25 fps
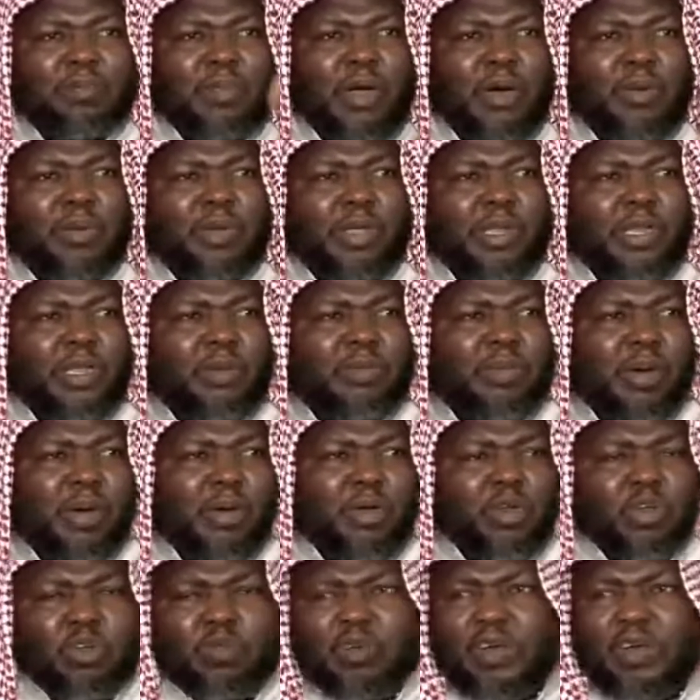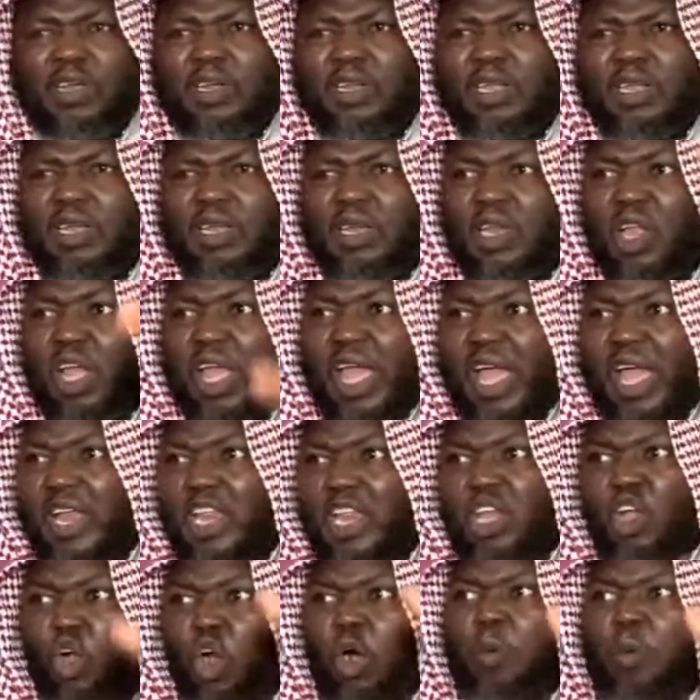Mawe, Lema, Novaland,
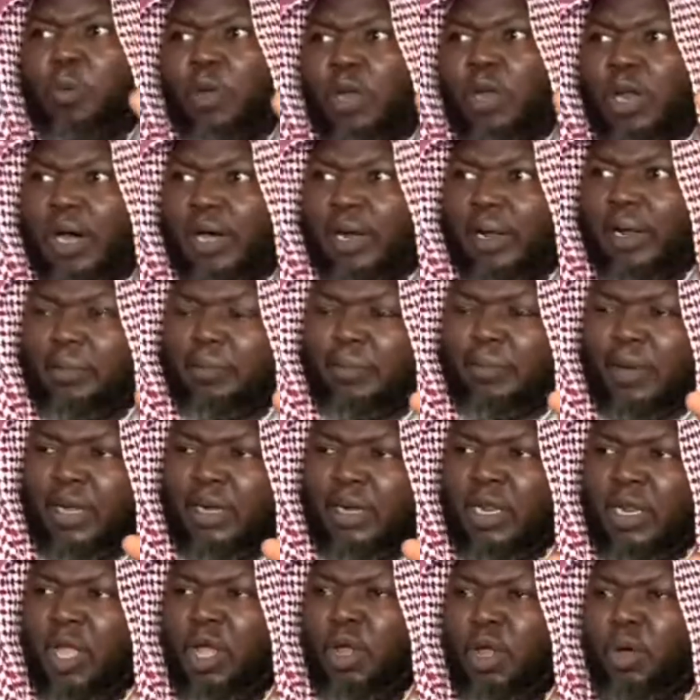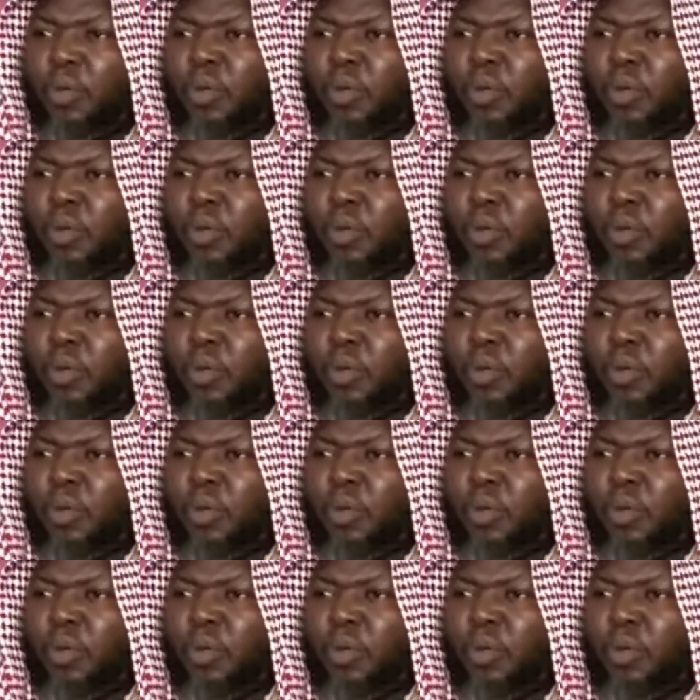any common Arab man,